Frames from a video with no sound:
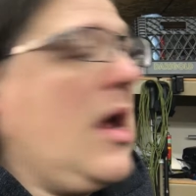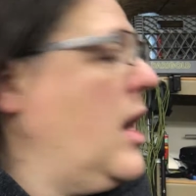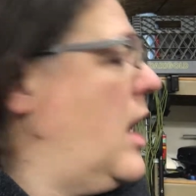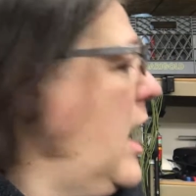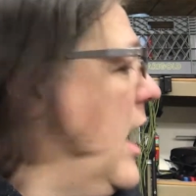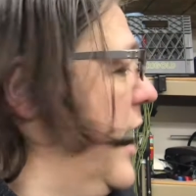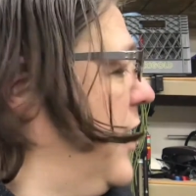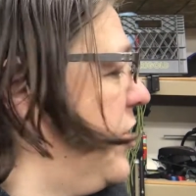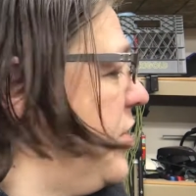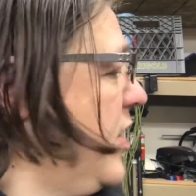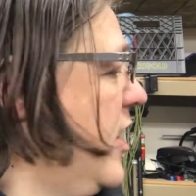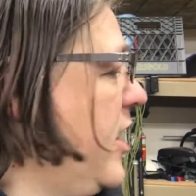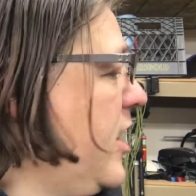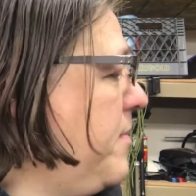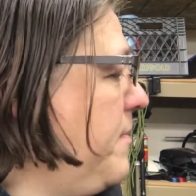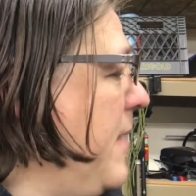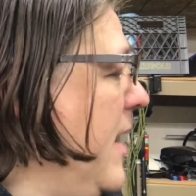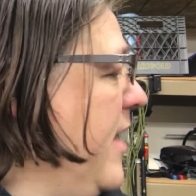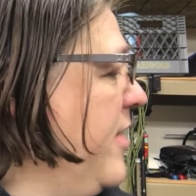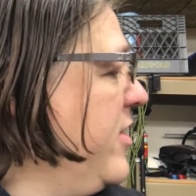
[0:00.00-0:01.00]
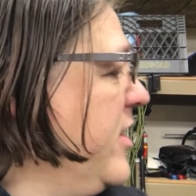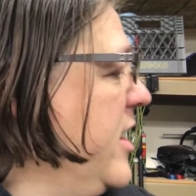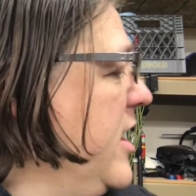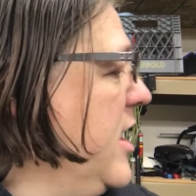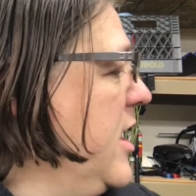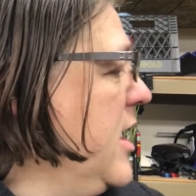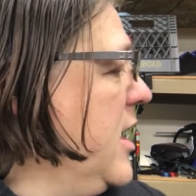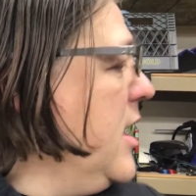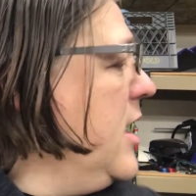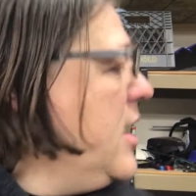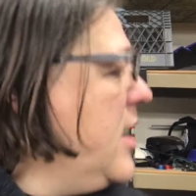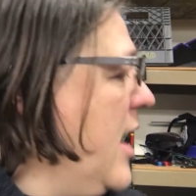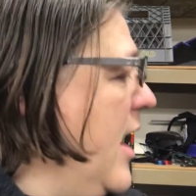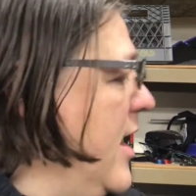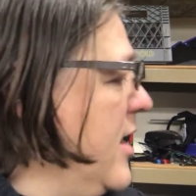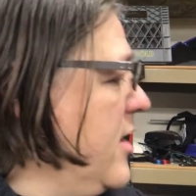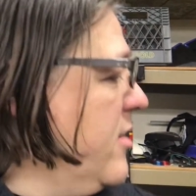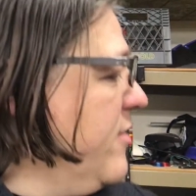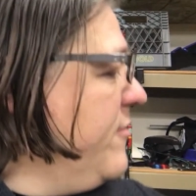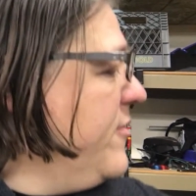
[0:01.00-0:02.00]
I think by the
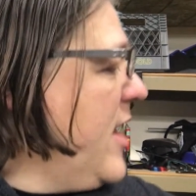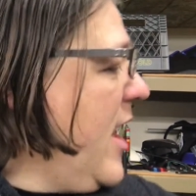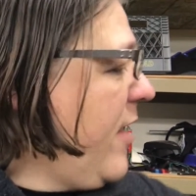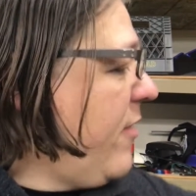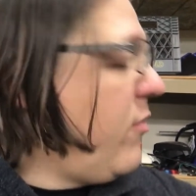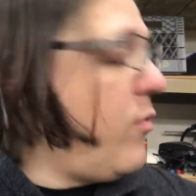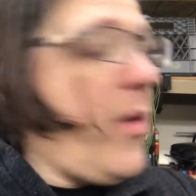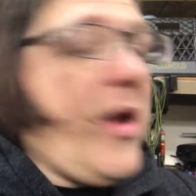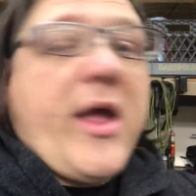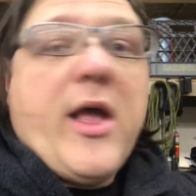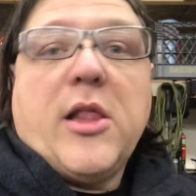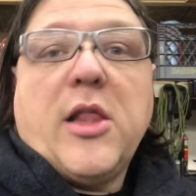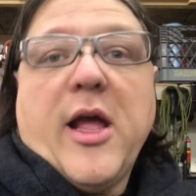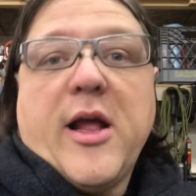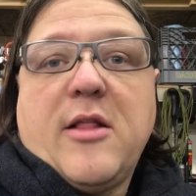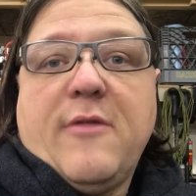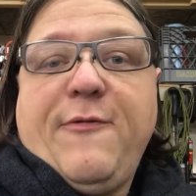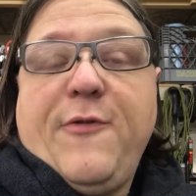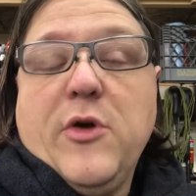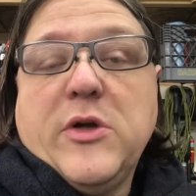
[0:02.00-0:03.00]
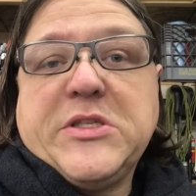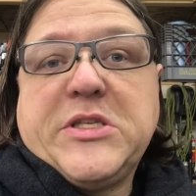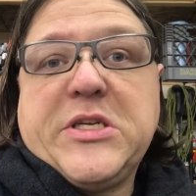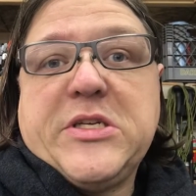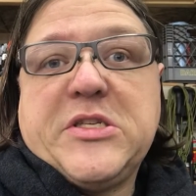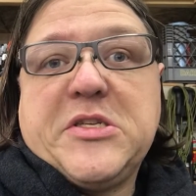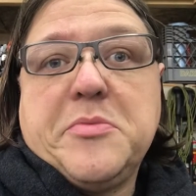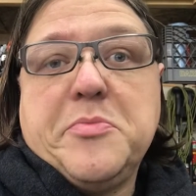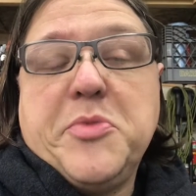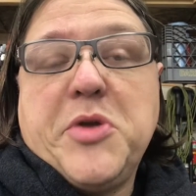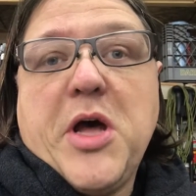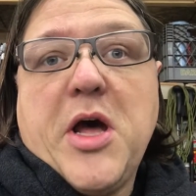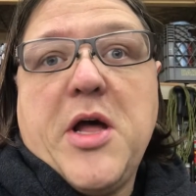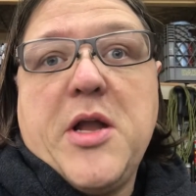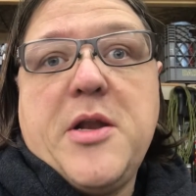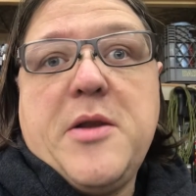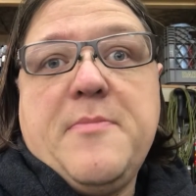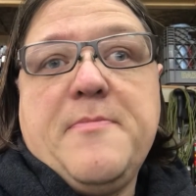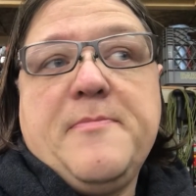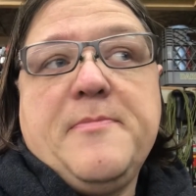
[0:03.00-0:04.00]
end of next week, I'd like the fuel system
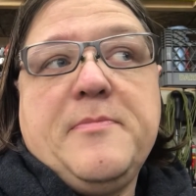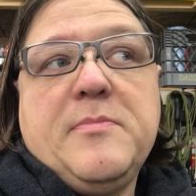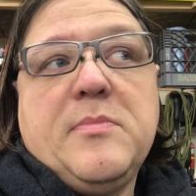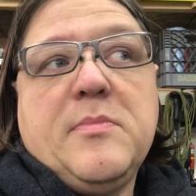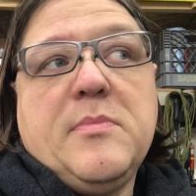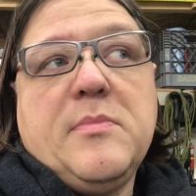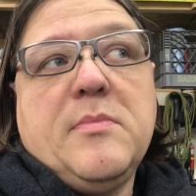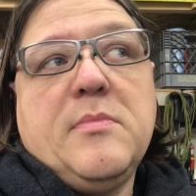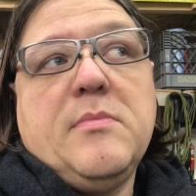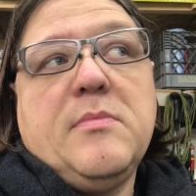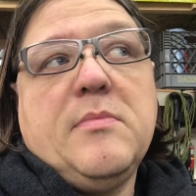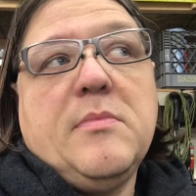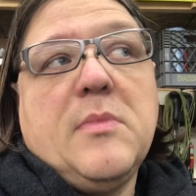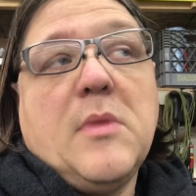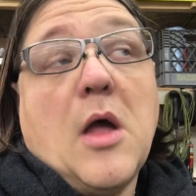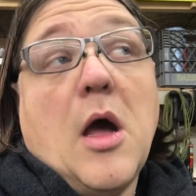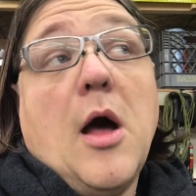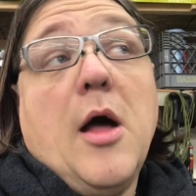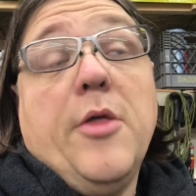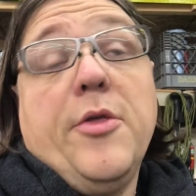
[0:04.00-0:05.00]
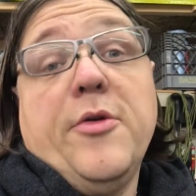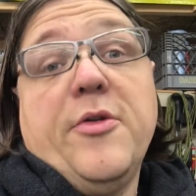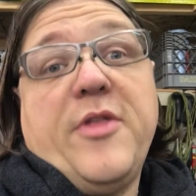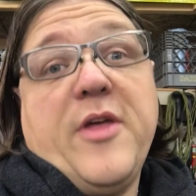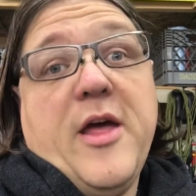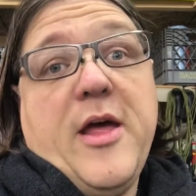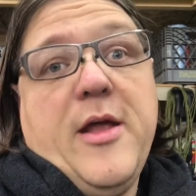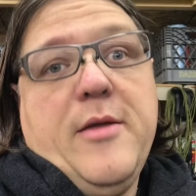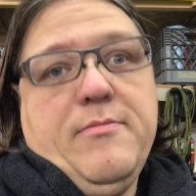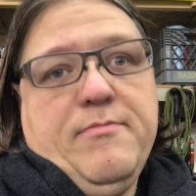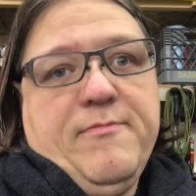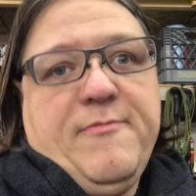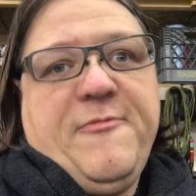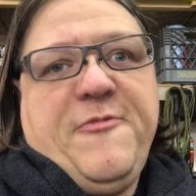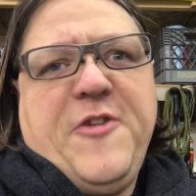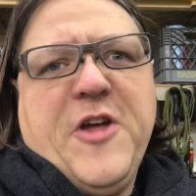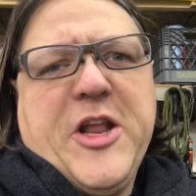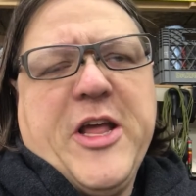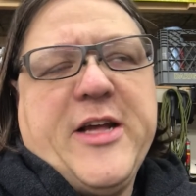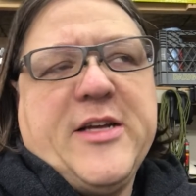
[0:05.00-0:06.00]
done, other than
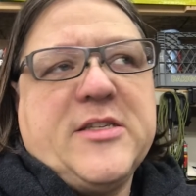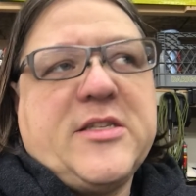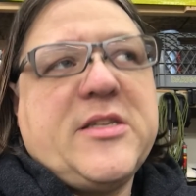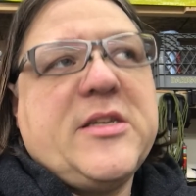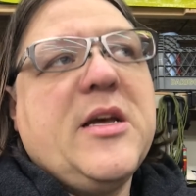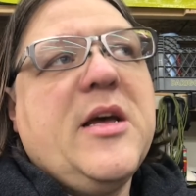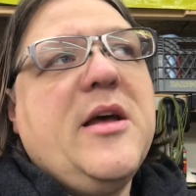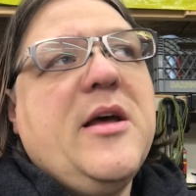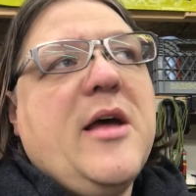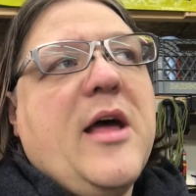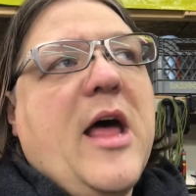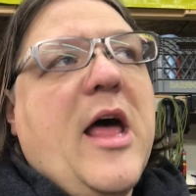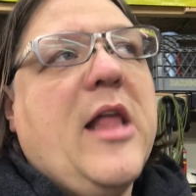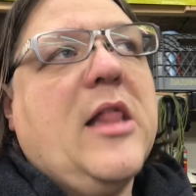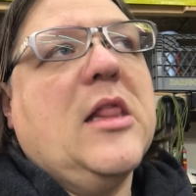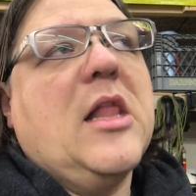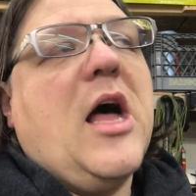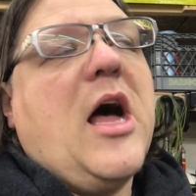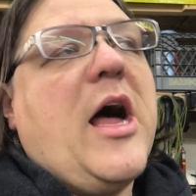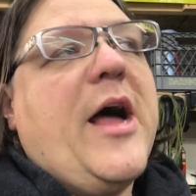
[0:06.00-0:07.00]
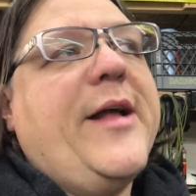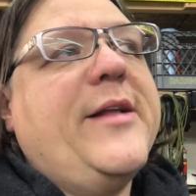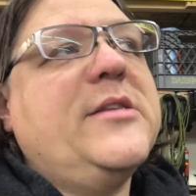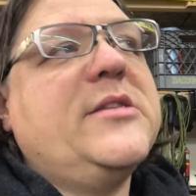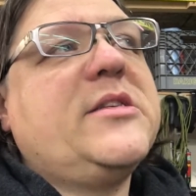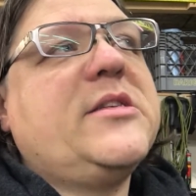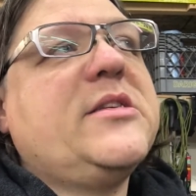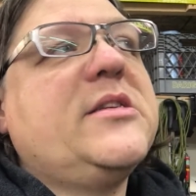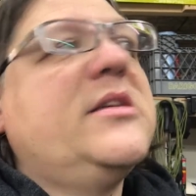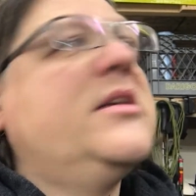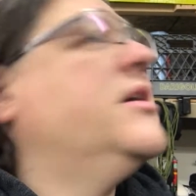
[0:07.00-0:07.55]
fittings and lines.